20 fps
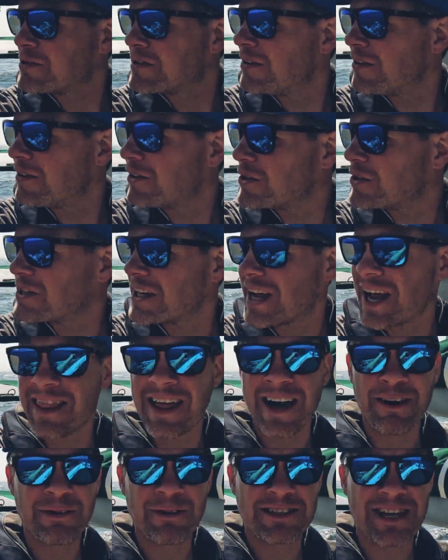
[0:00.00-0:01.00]
You don't usually get
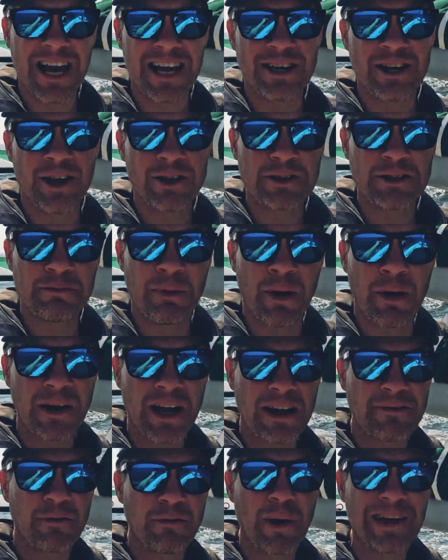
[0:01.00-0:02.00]
that with 10 knots, but
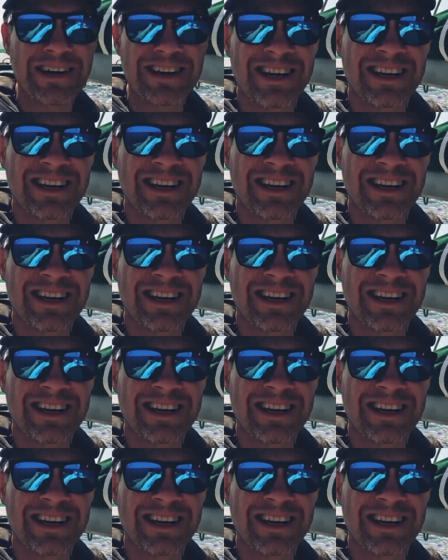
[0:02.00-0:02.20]
given wind